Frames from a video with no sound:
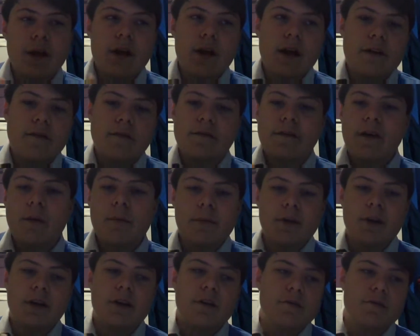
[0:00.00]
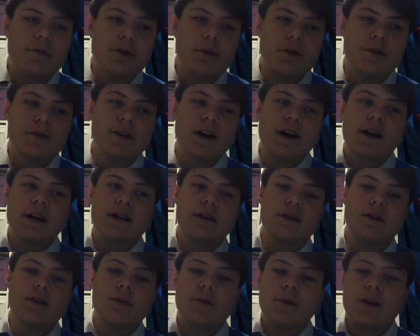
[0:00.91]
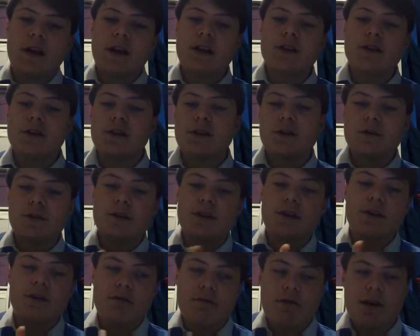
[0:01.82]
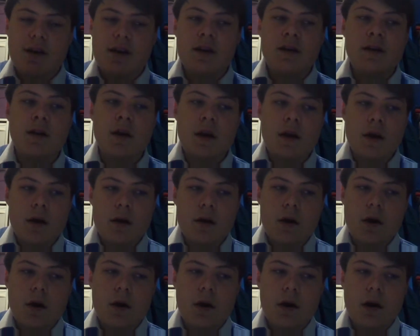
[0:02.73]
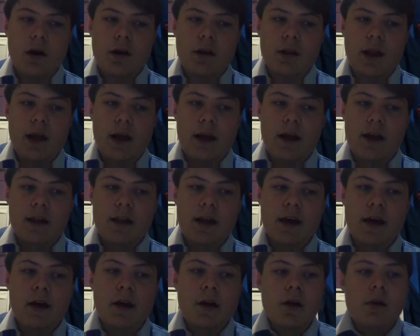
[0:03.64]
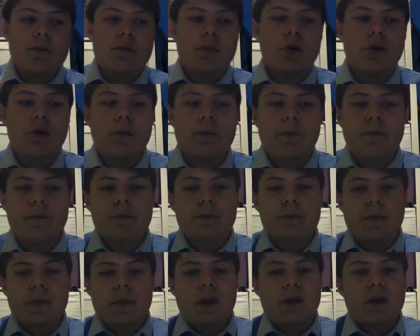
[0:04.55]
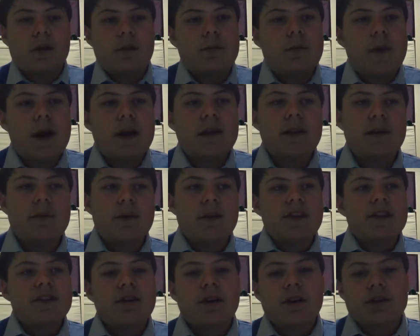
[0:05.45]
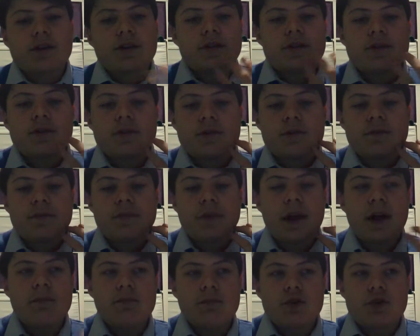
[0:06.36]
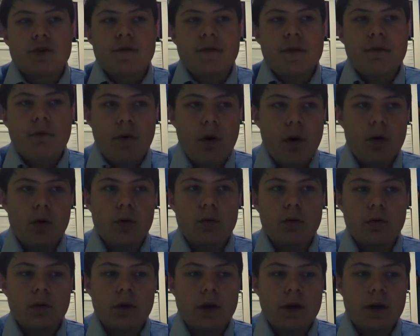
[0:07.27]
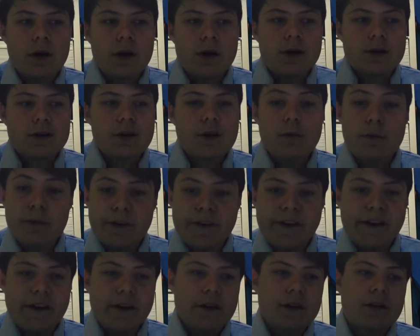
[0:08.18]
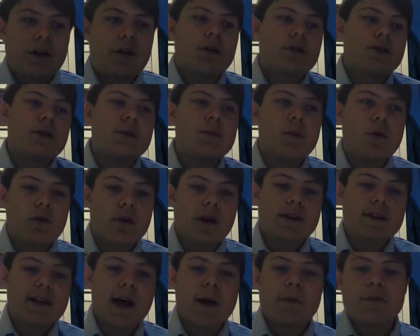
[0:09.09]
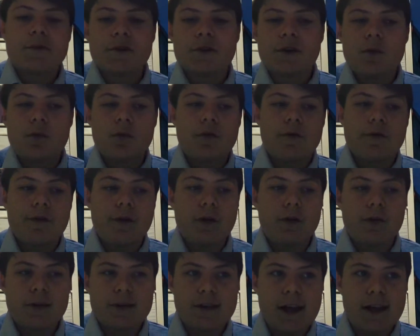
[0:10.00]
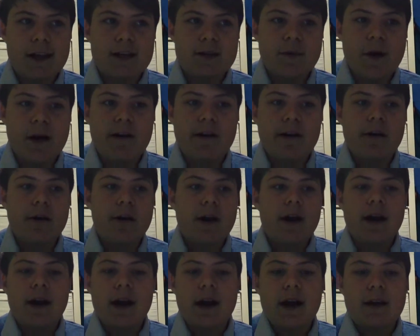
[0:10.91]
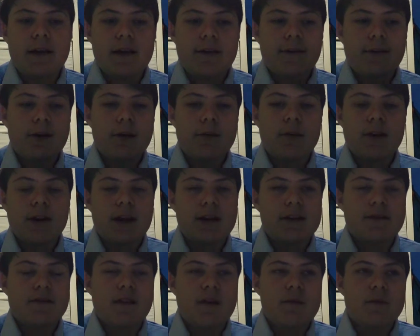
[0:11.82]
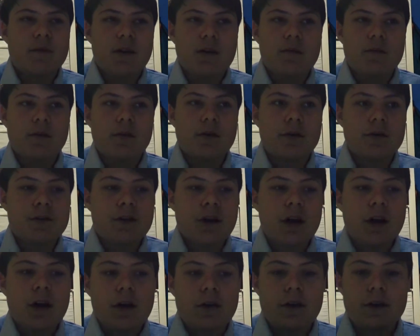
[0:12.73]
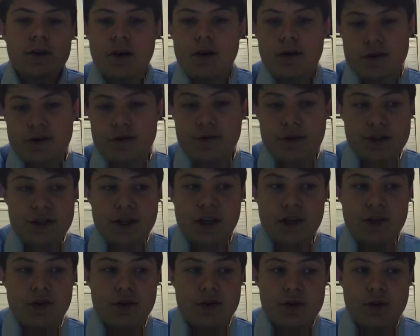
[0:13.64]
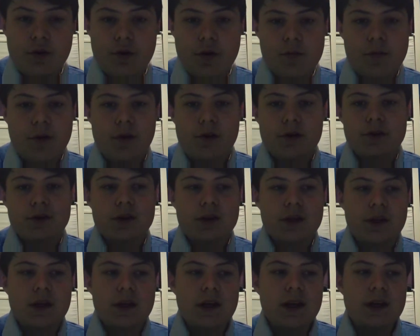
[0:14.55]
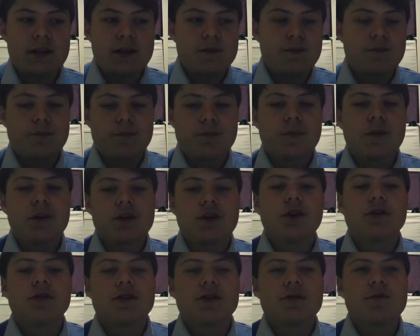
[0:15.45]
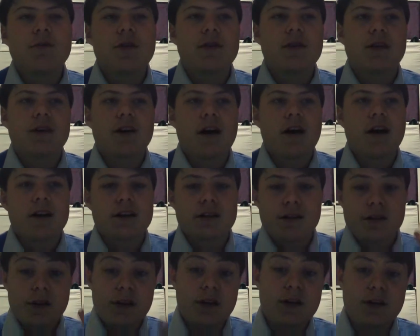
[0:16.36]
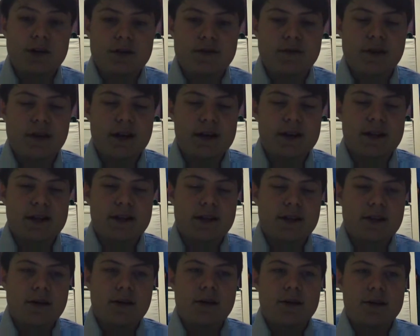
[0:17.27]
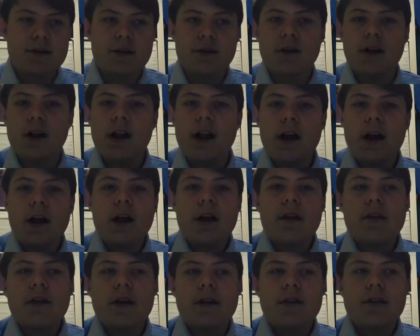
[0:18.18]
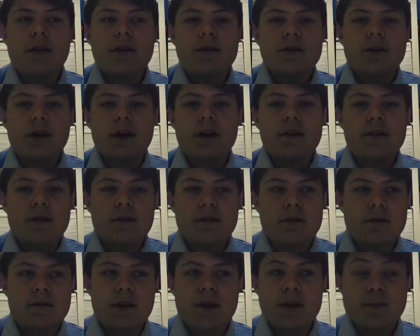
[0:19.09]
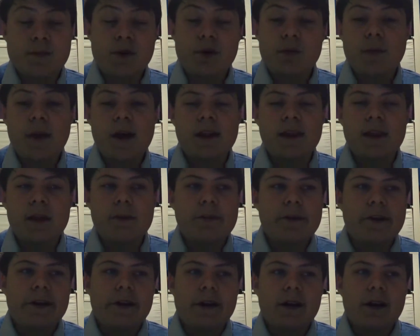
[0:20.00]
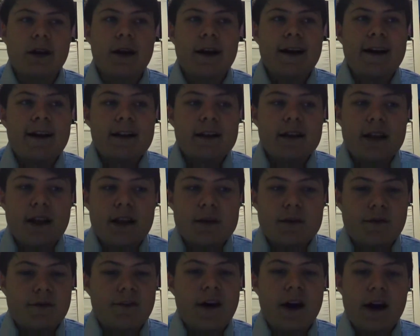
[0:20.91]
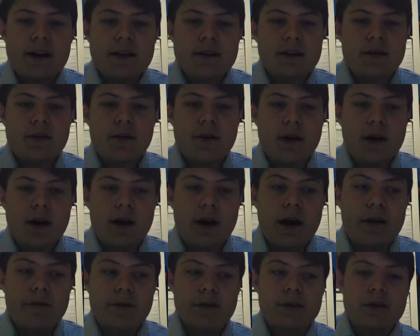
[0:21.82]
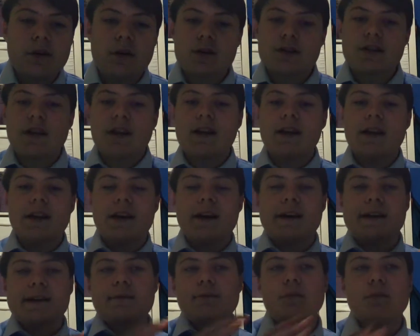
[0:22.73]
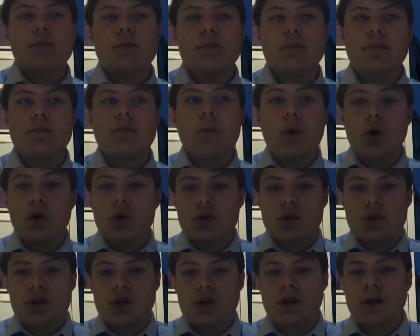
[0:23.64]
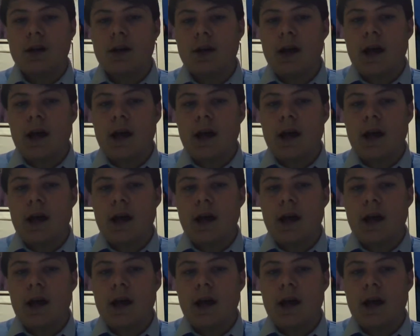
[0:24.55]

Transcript: Family of Blood and Human Nature to a degree are like that, but mainly when the Doctor doesn't play much of a role. So Blink, the Doctor's more or less absent and we're following Sally Sparrow, and then for Human Nature, Family and Blood, the Doctor isn't in the story because he's the John Smith character that he doesn't realise he's the Doctor. But mainly Blink, it's fine to not have the Doctor in it as much.